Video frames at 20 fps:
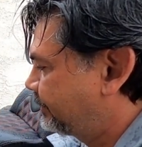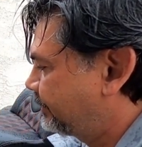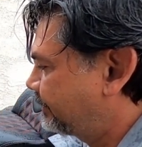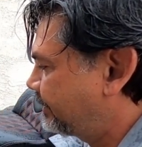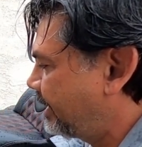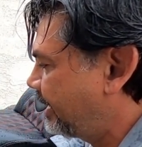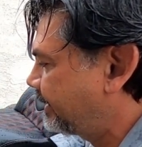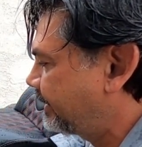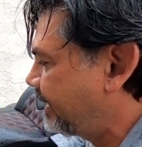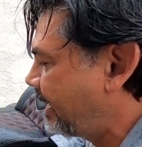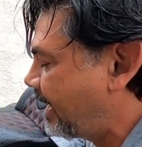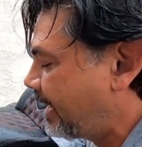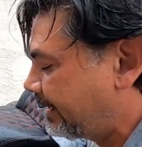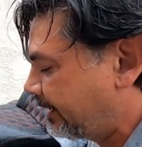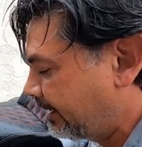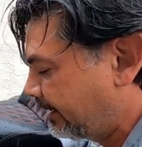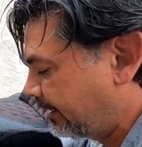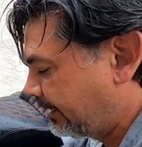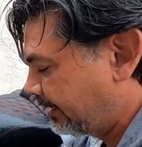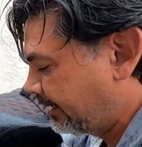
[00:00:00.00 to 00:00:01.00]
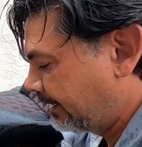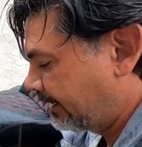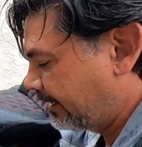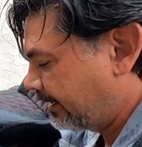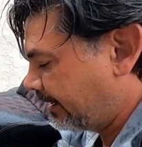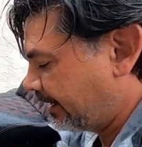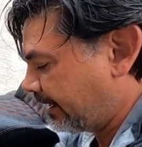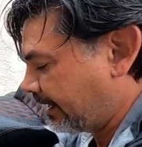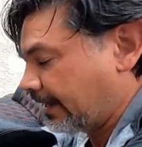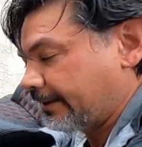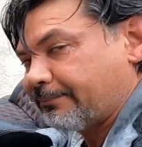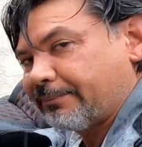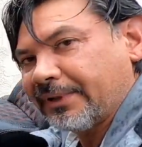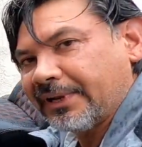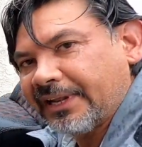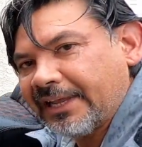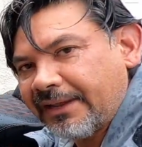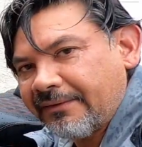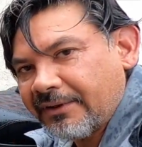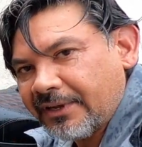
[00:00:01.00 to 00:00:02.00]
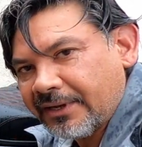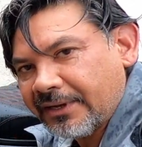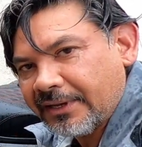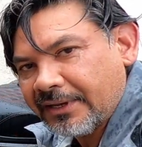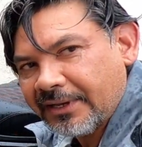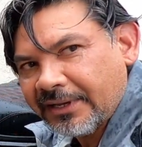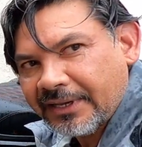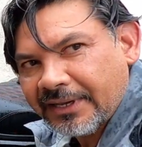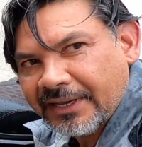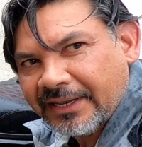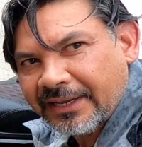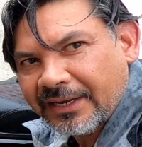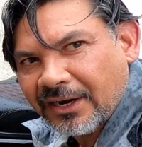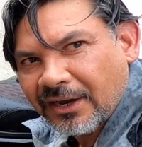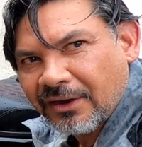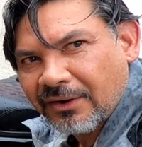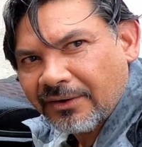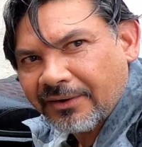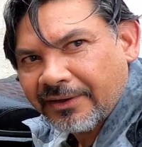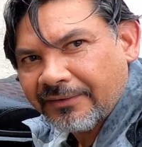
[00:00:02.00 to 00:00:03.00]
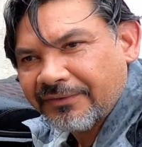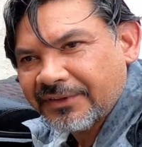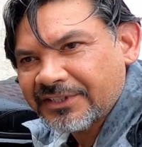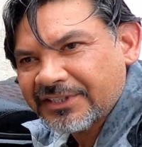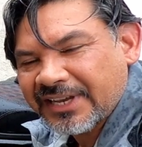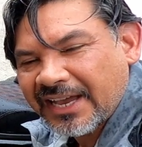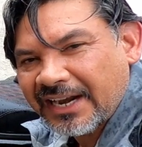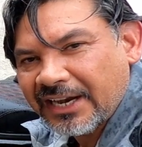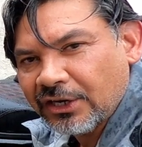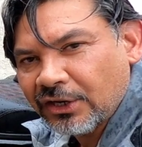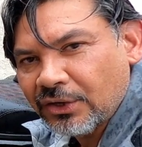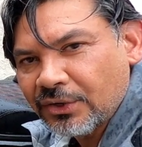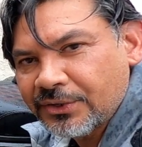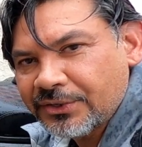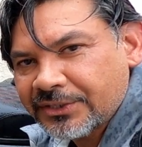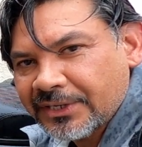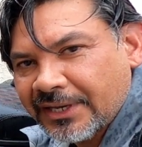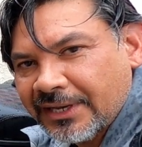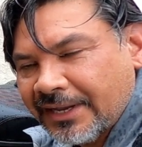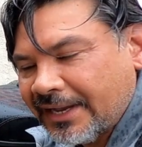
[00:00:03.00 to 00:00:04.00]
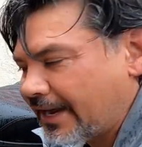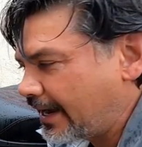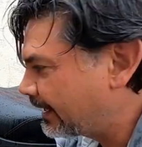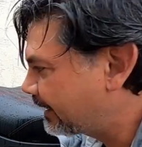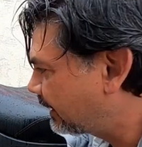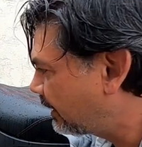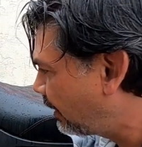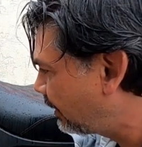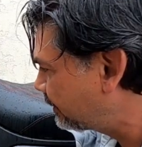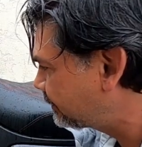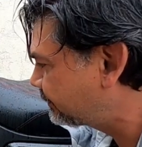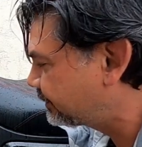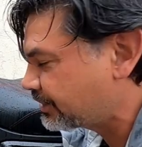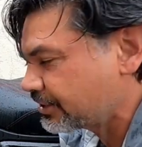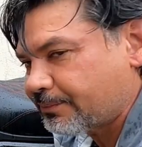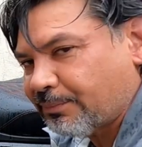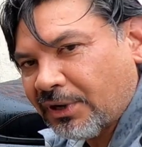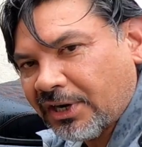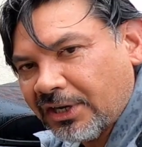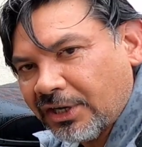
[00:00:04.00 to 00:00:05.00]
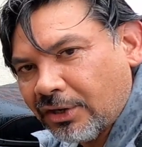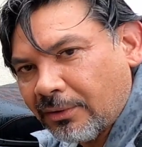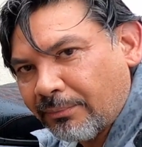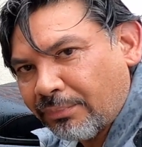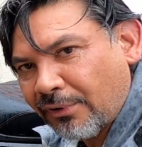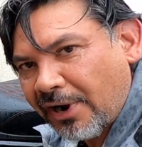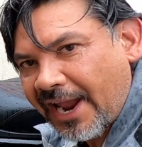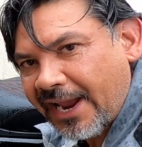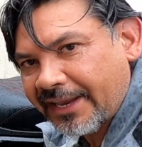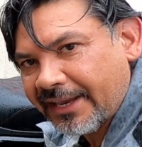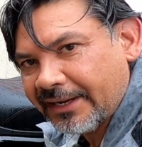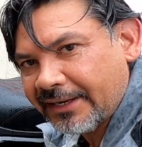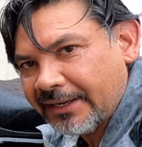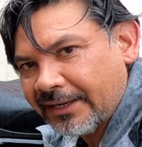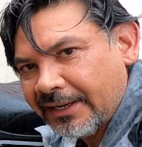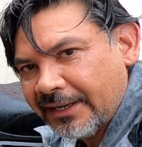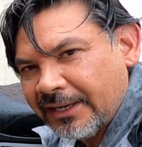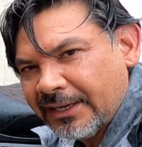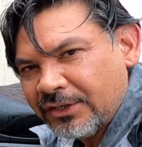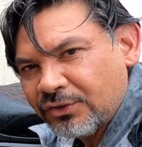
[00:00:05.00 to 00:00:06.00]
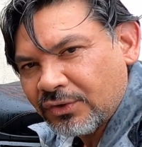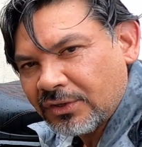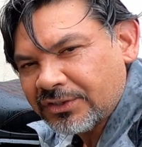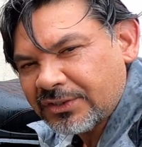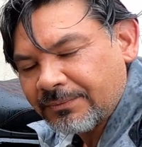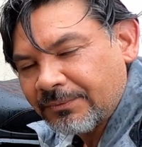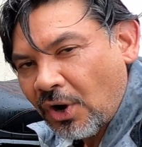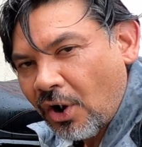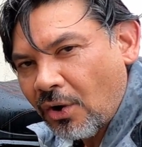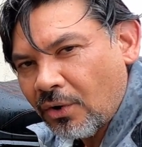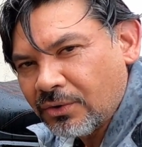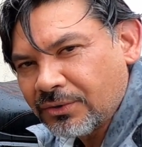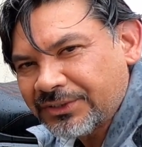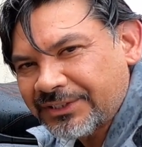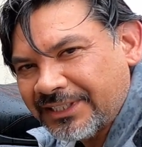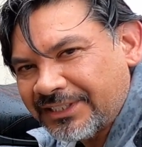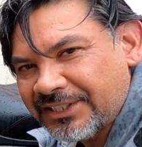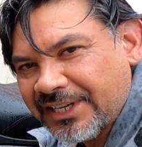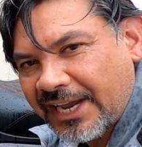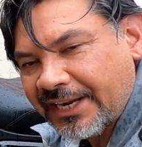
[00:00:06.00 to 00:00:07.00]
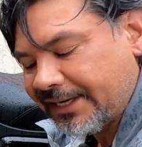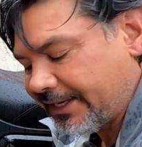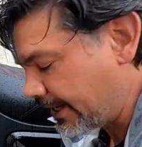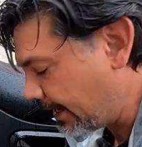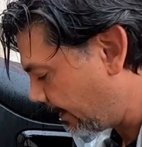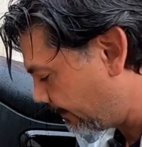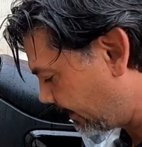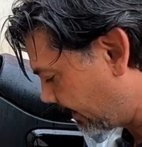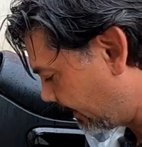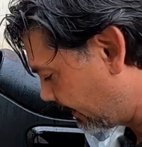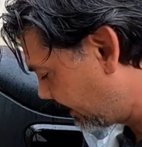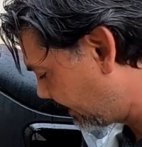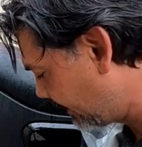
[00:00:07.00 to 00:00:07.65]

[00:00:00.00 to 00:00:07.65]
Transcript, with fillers: just like that. And I believe, you know, if it's kind of loose, I can always just put a little bracket, drill some holes, and tighten it up.